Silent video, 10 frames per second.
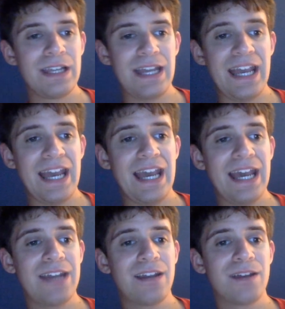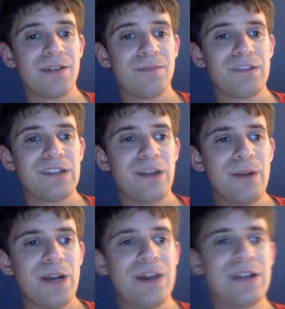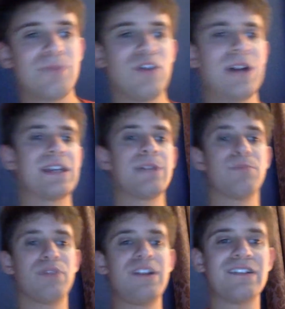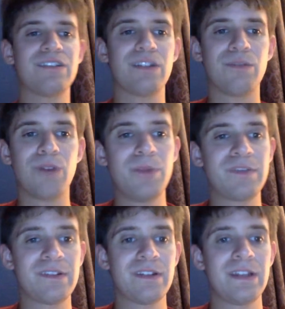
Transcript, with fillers: and Mysterio ended up dropkicking Priest into the ropes.